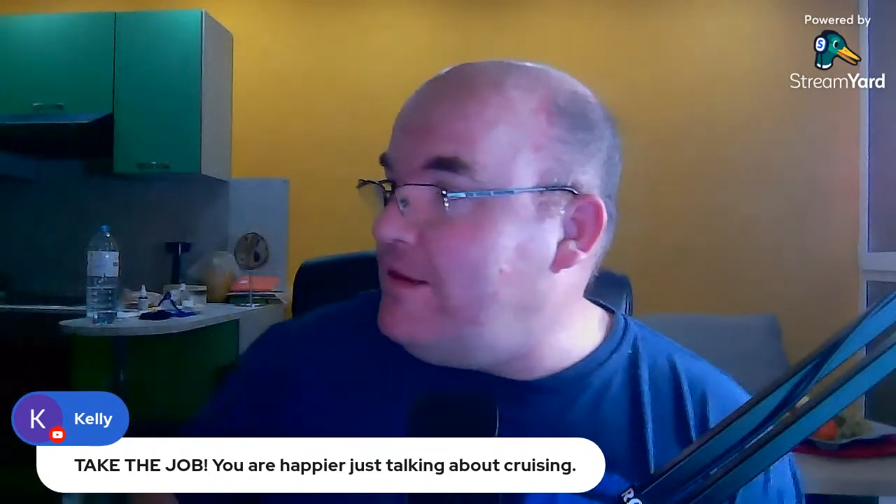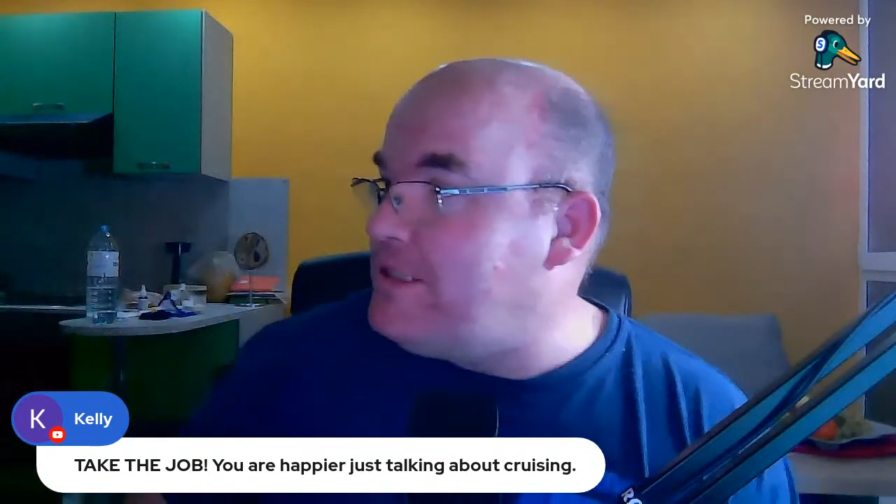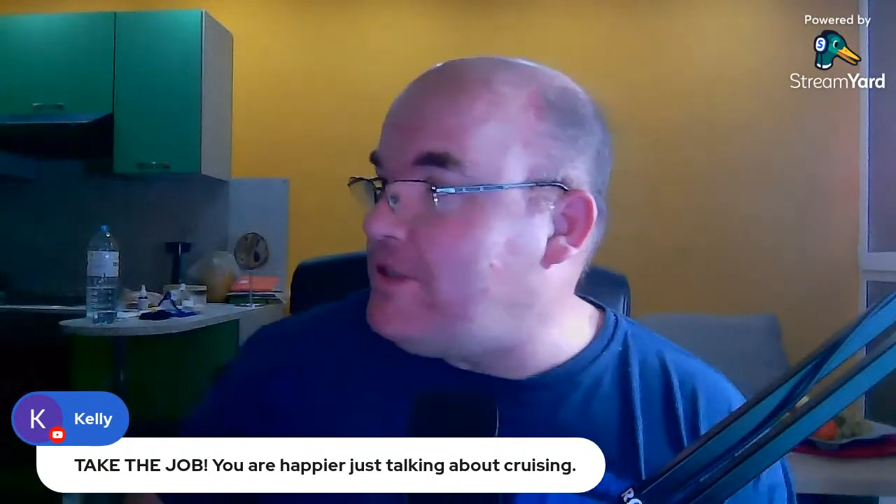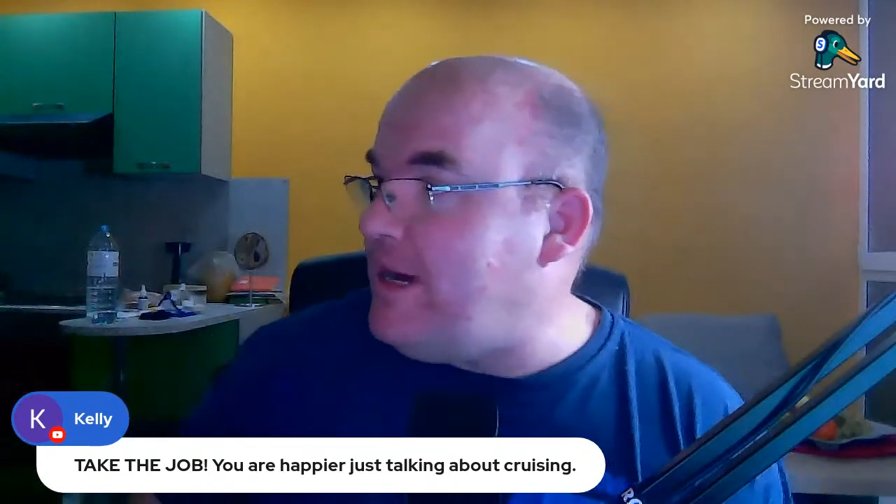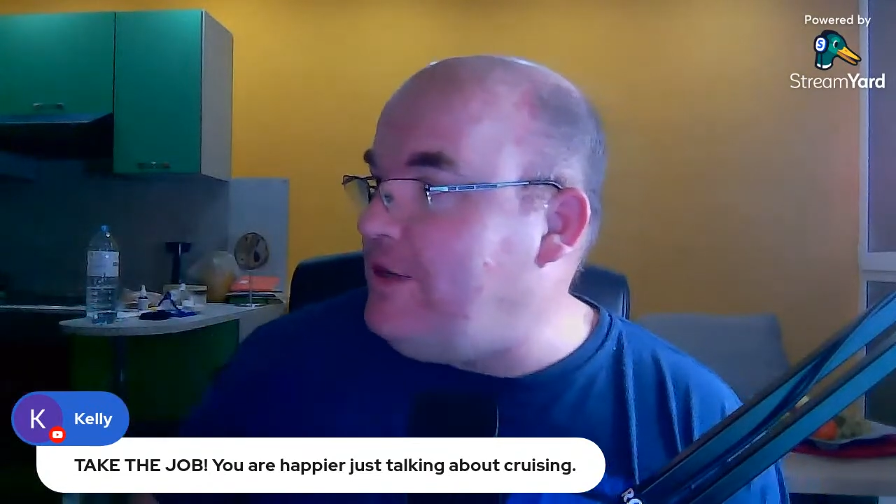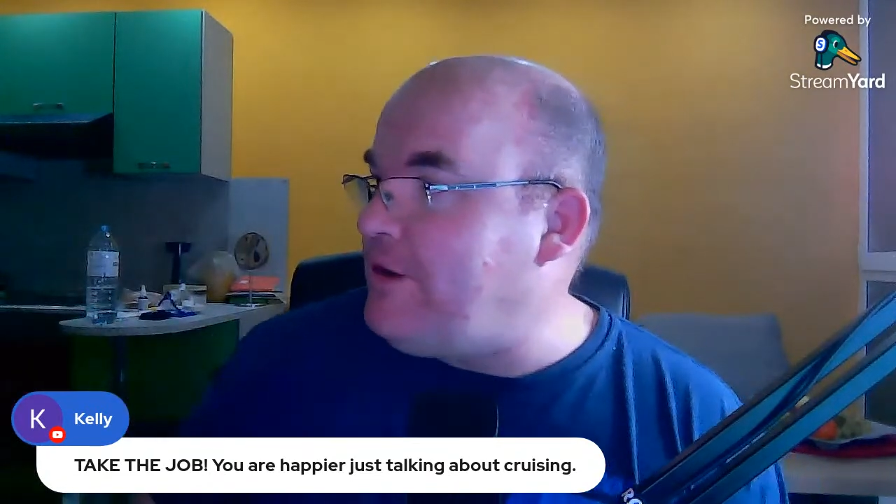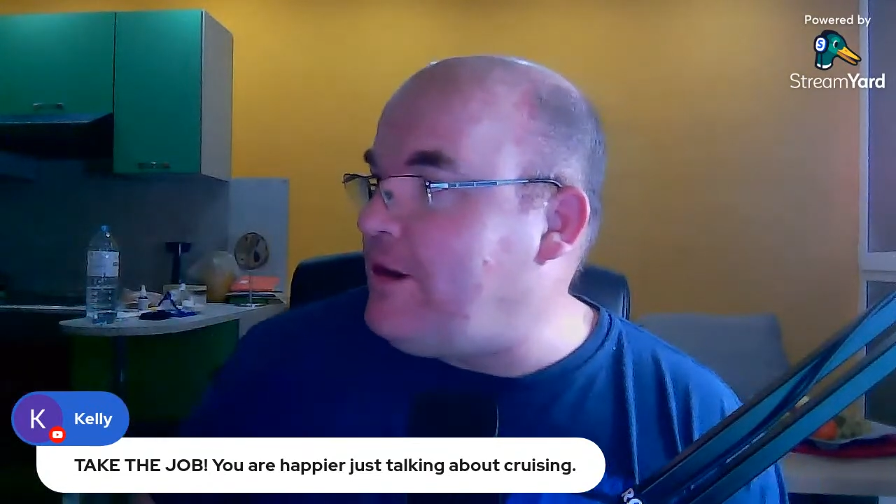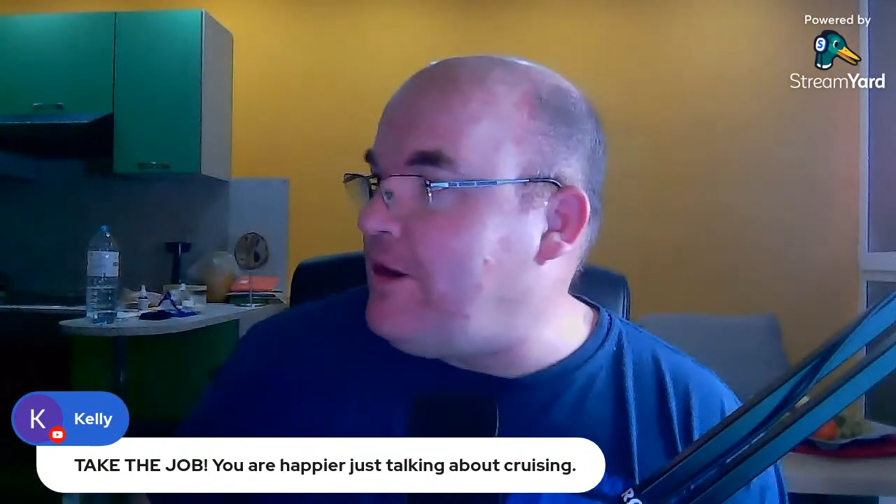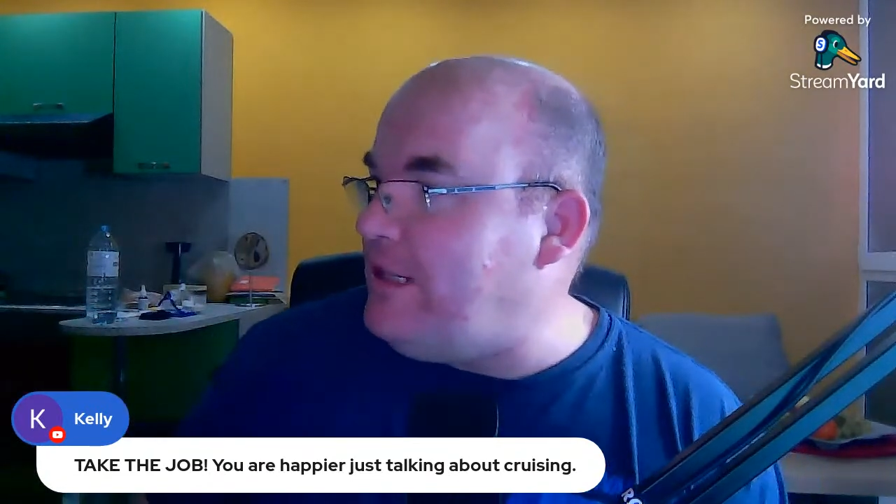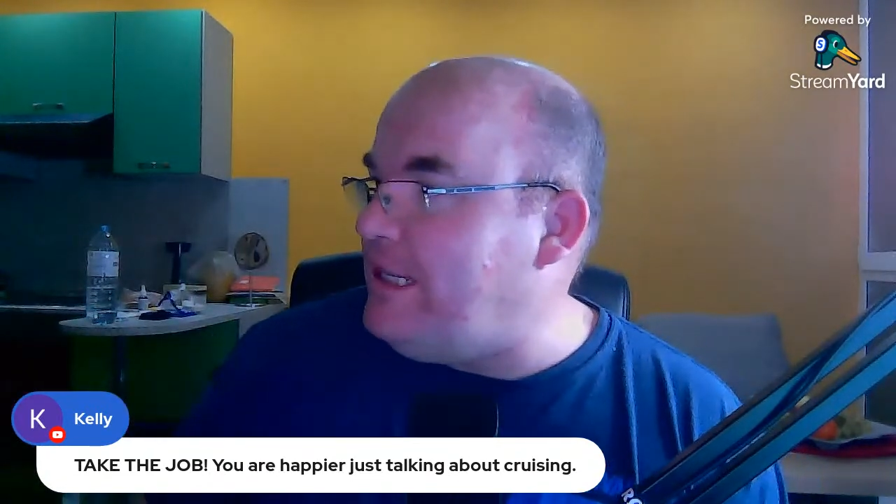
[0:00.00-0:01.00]
So are you
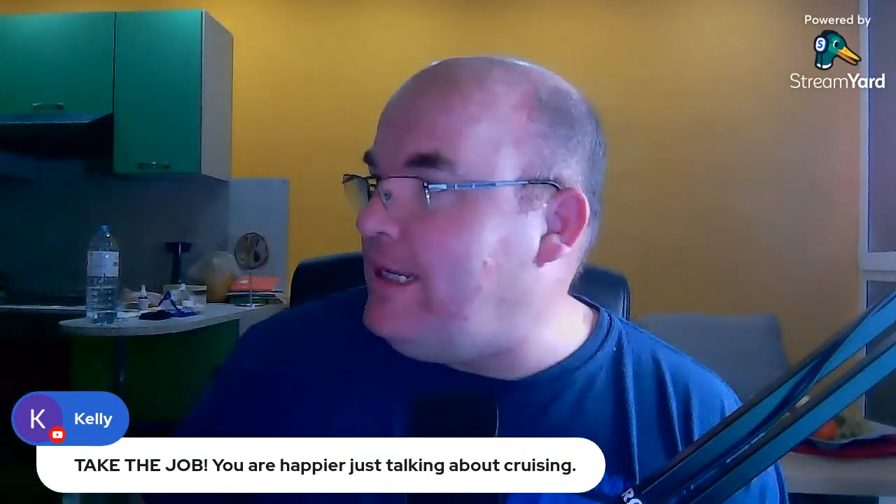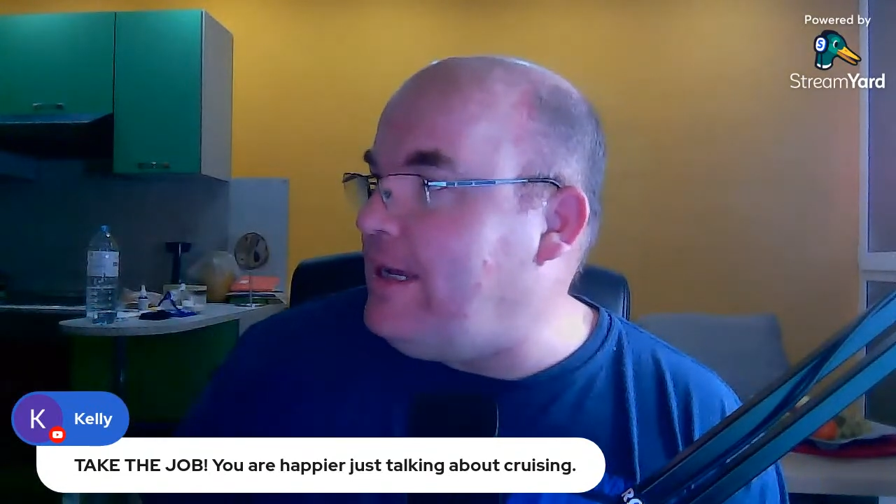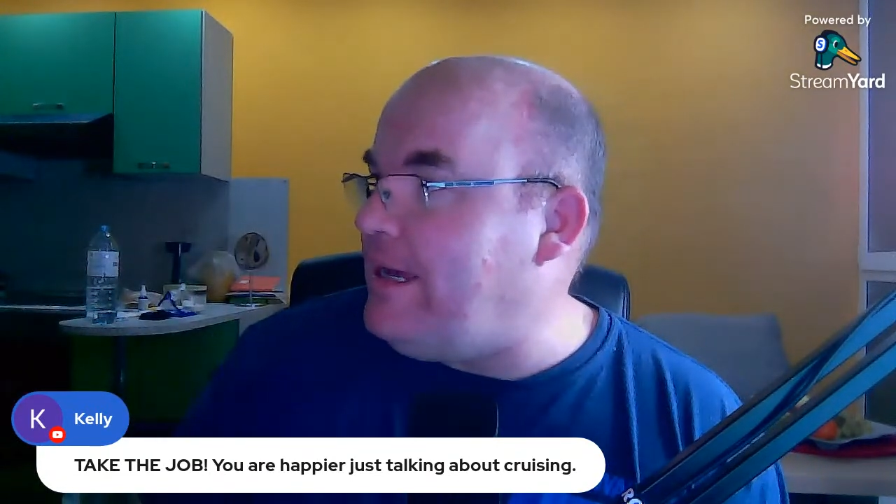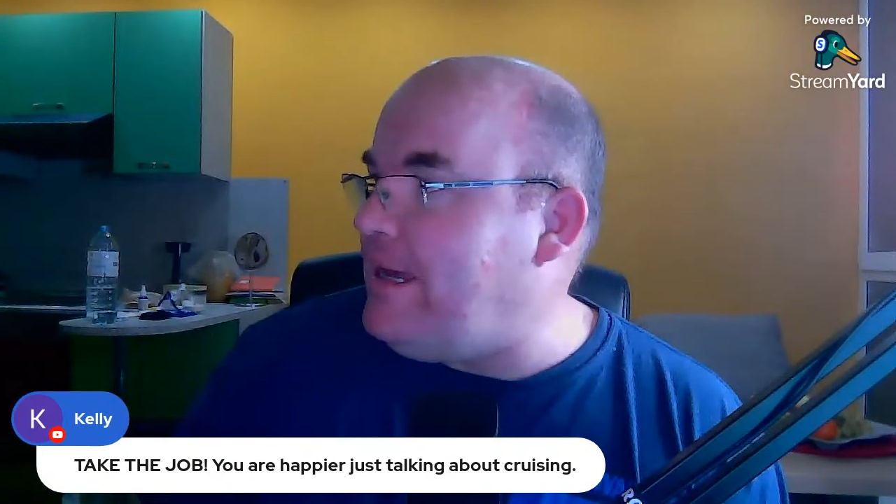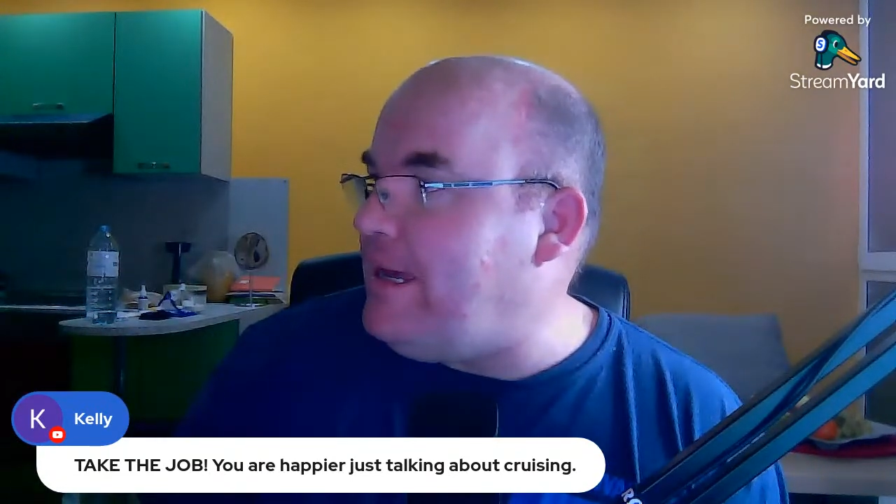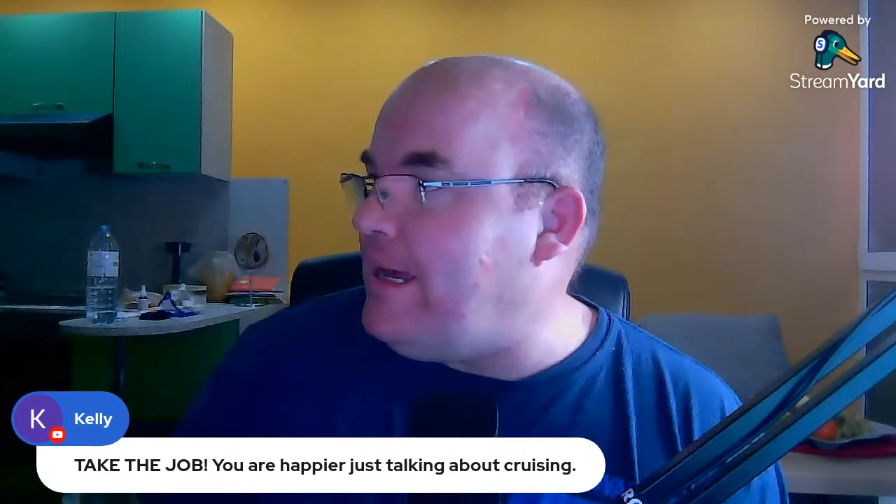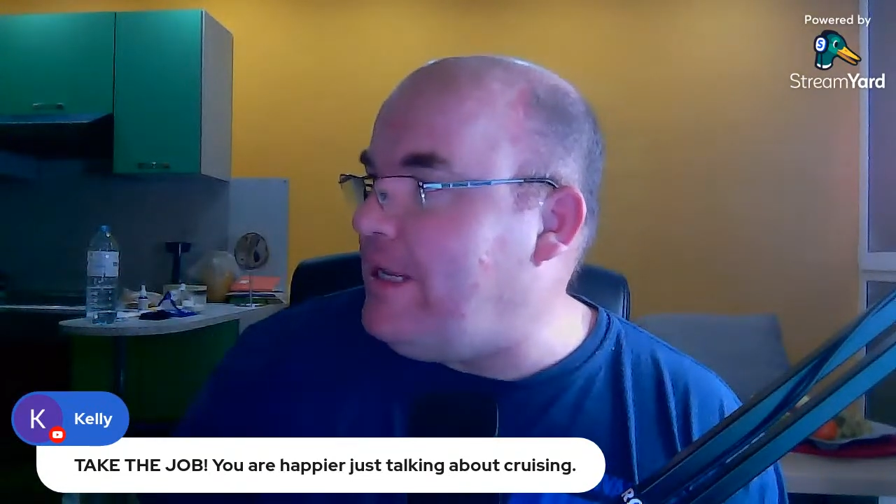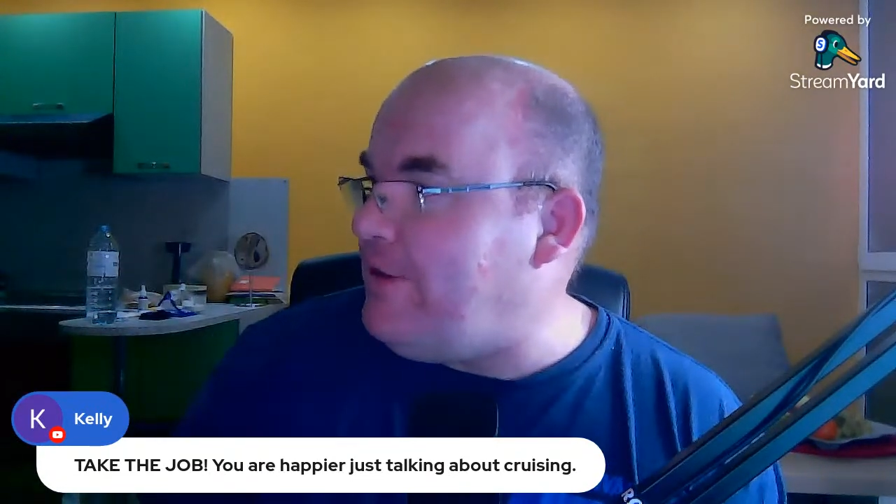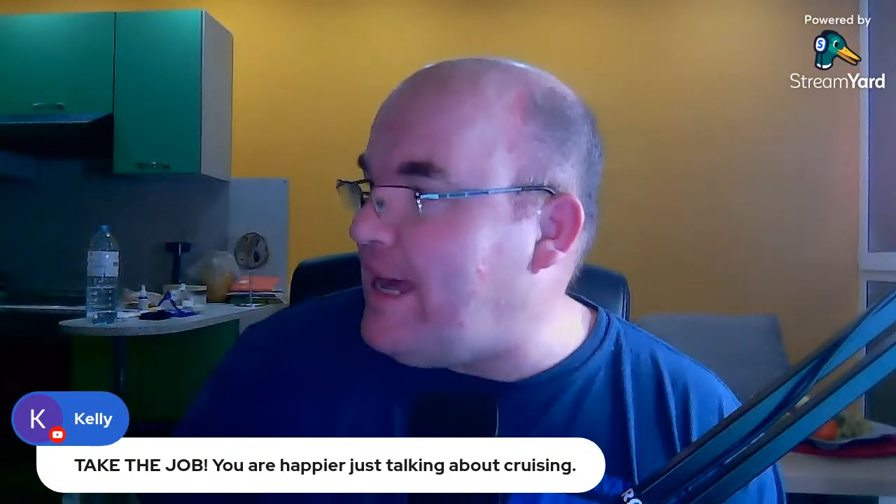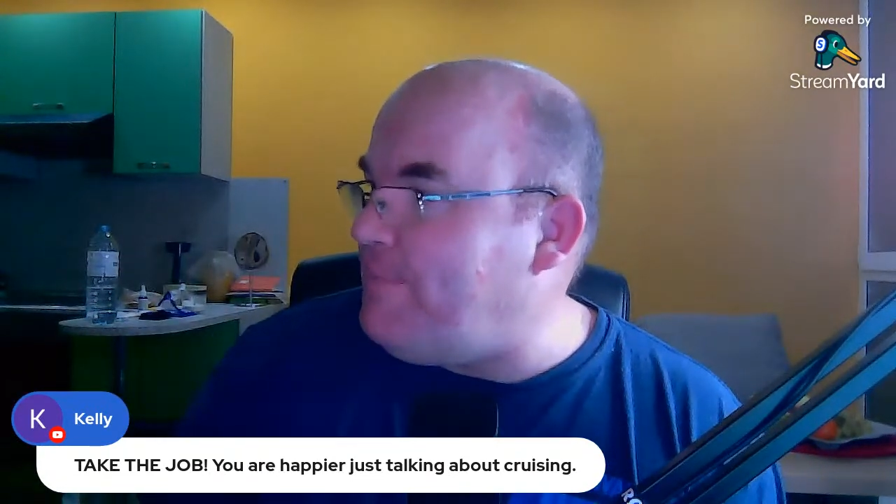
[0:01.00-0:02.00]

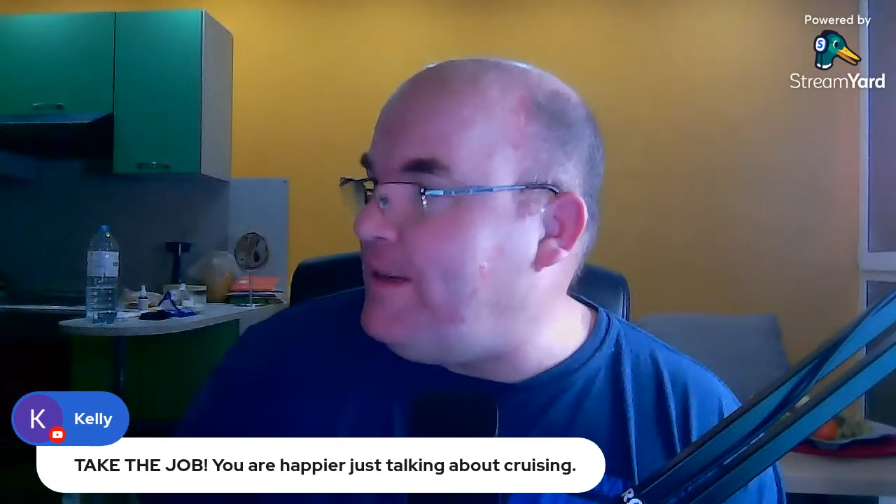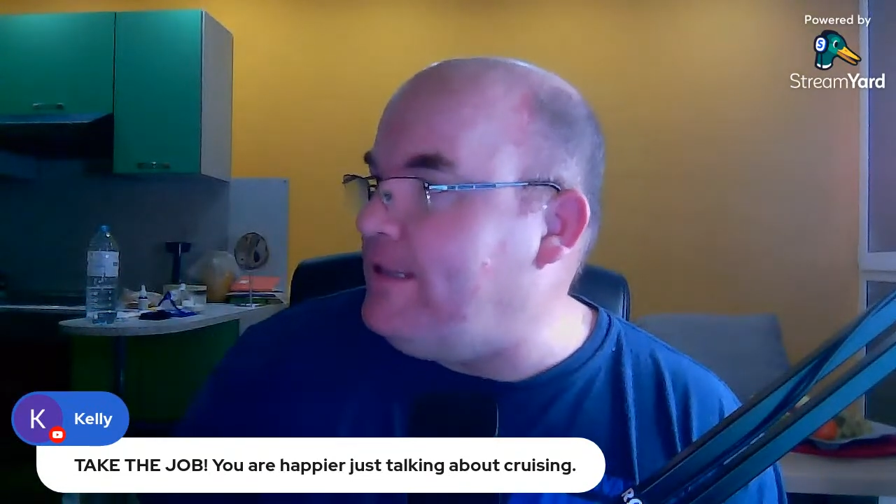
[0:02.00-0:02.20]
happy